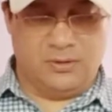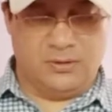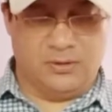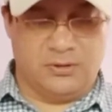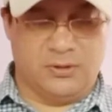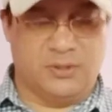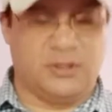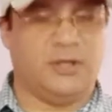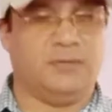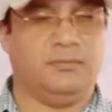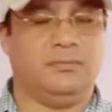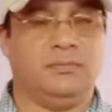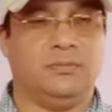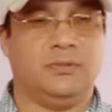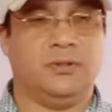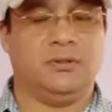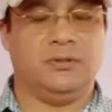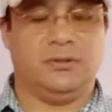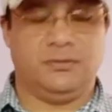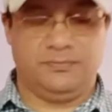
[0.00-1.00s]
the
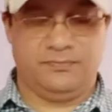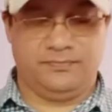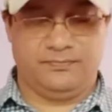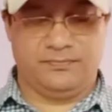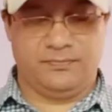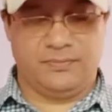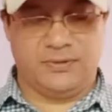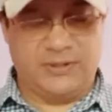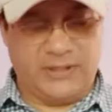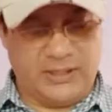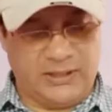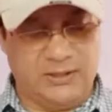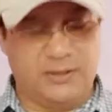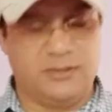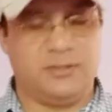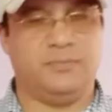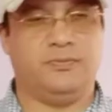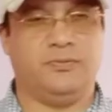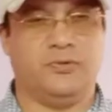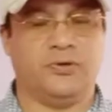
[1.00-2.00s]
number 10th
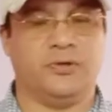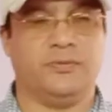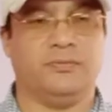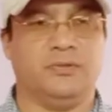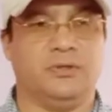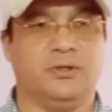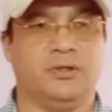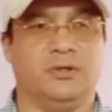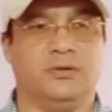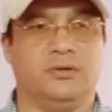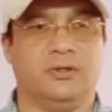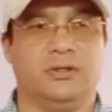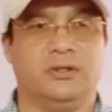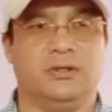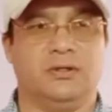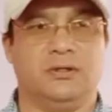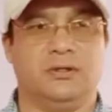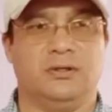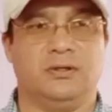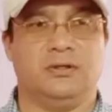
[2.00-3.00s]
poem in our
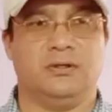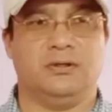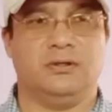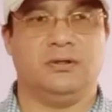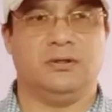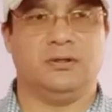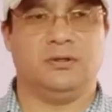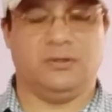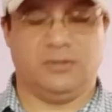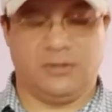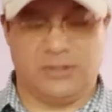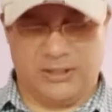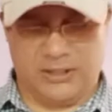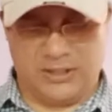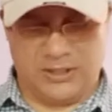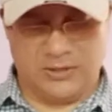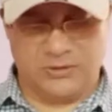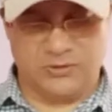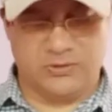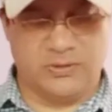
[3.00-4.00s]
online
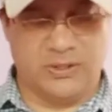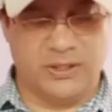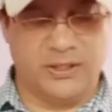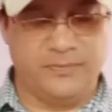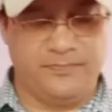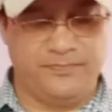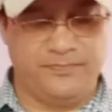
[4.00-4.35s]
class today